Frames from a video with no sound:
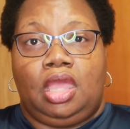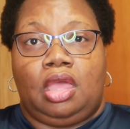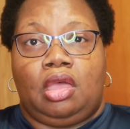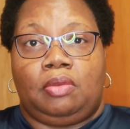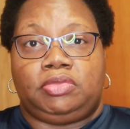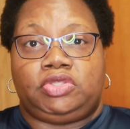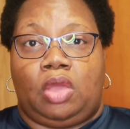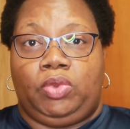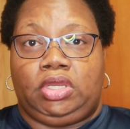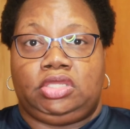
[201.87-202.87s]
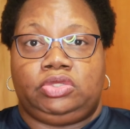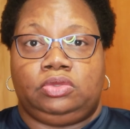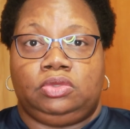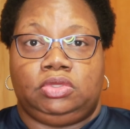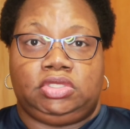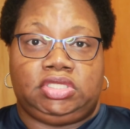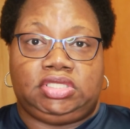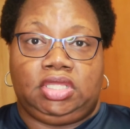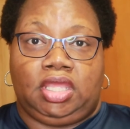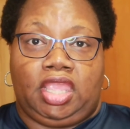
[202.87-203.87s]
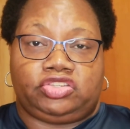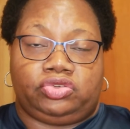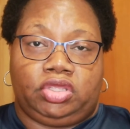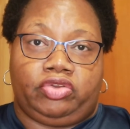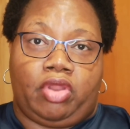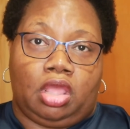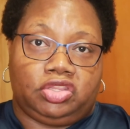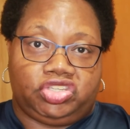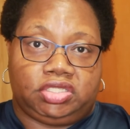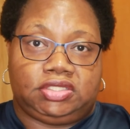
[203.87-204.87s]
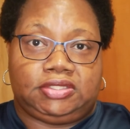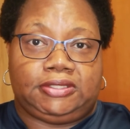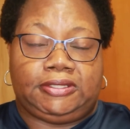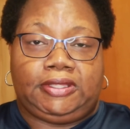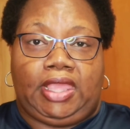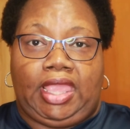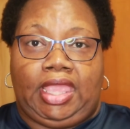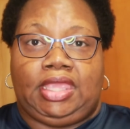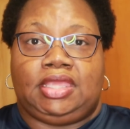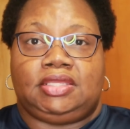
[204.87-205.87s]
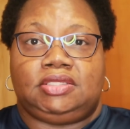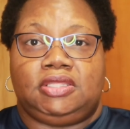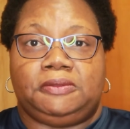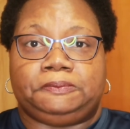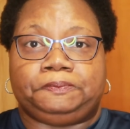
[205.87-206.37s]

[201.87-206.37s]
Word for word: um, so I went into to see a gastroenterologist. And